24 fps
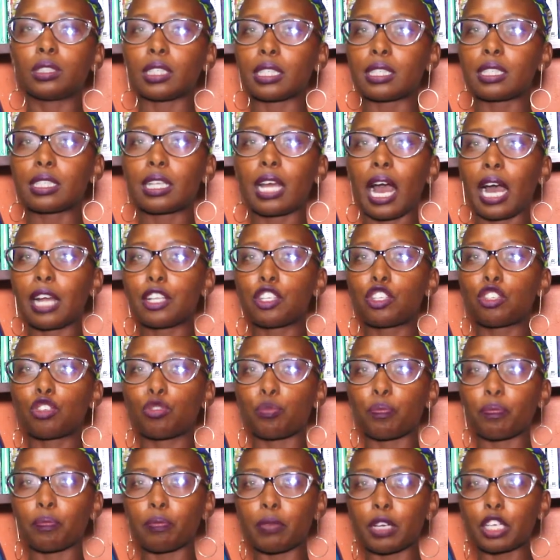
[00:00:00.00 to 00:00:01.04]
just had
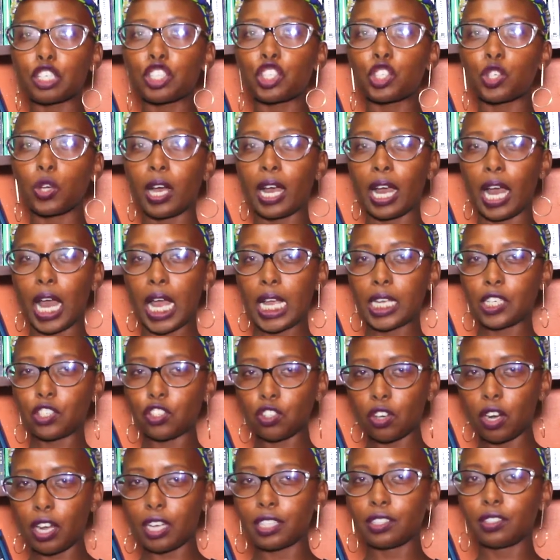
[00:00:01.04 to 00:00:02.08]
to make sure I
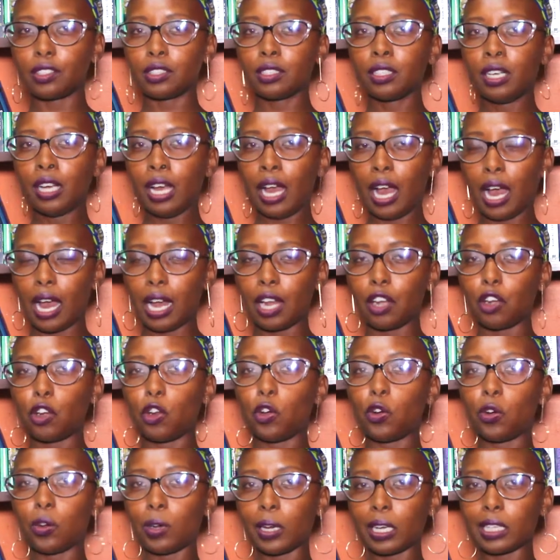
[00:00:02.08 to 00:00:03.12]
trudge
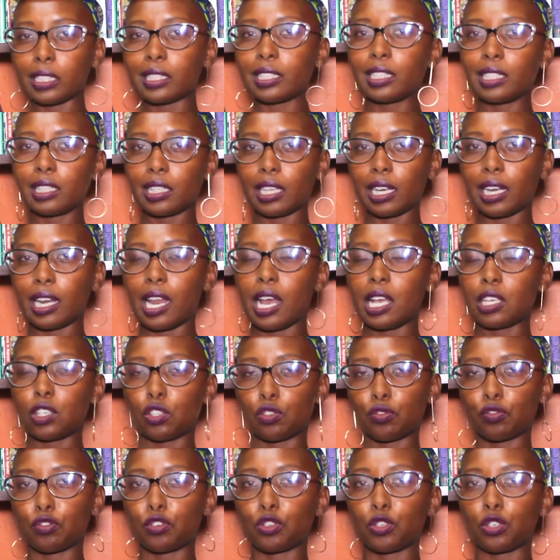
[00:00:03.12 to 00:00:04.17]
along until the
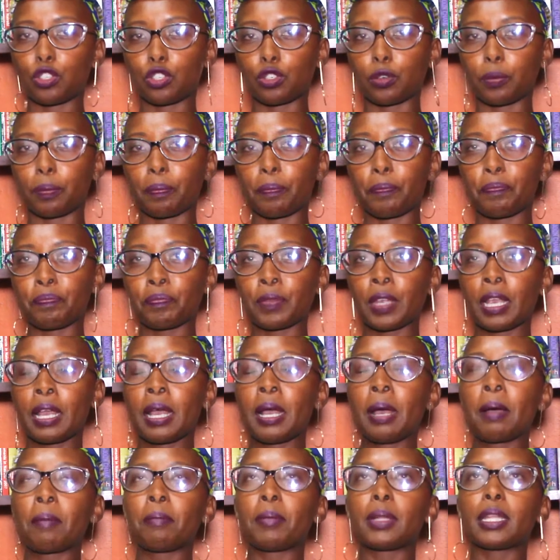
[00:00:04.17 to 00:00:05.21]
last food stop.
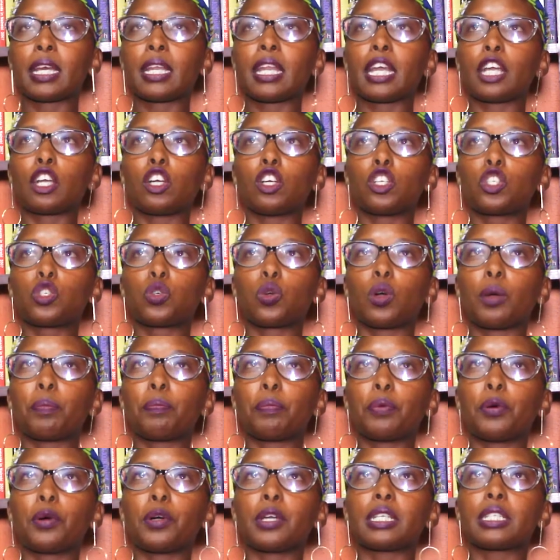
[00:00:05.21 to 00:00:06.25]
But then I got to
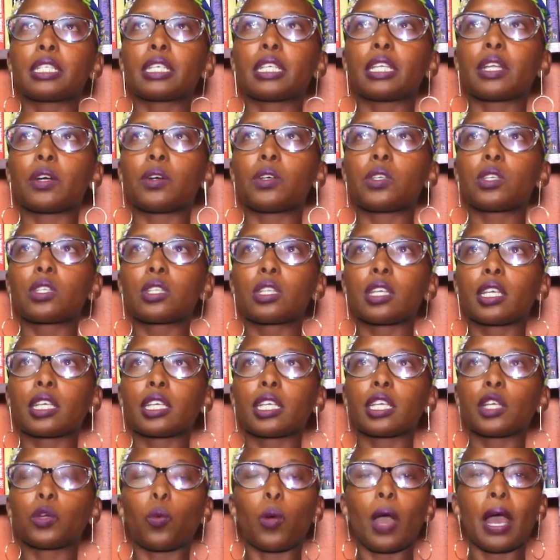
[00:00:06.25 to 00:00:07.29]
a point and I was
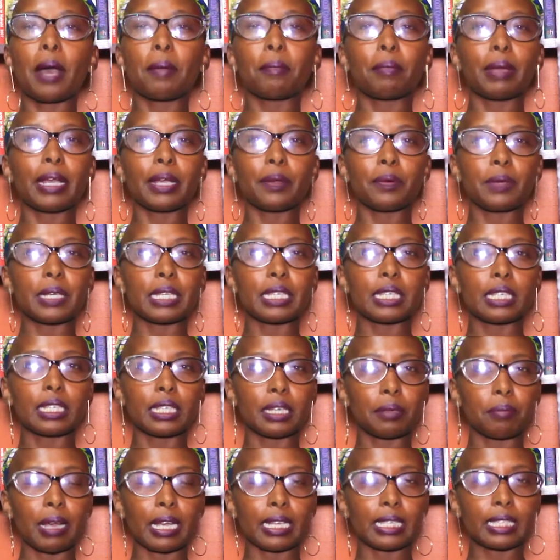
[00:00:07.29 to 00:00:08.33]
thinking, why am I
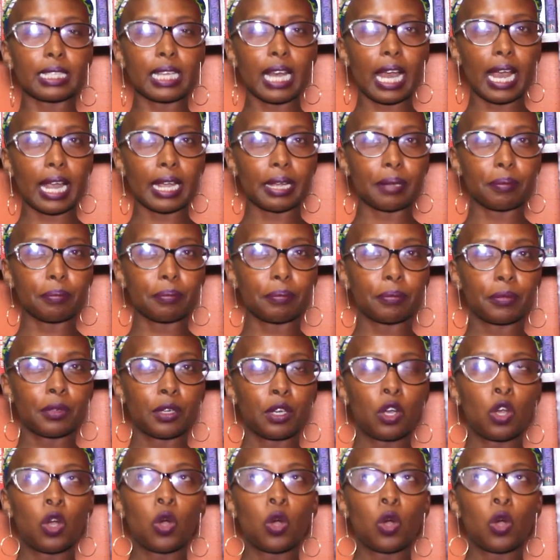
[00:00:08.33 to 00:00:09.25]
wasting my time?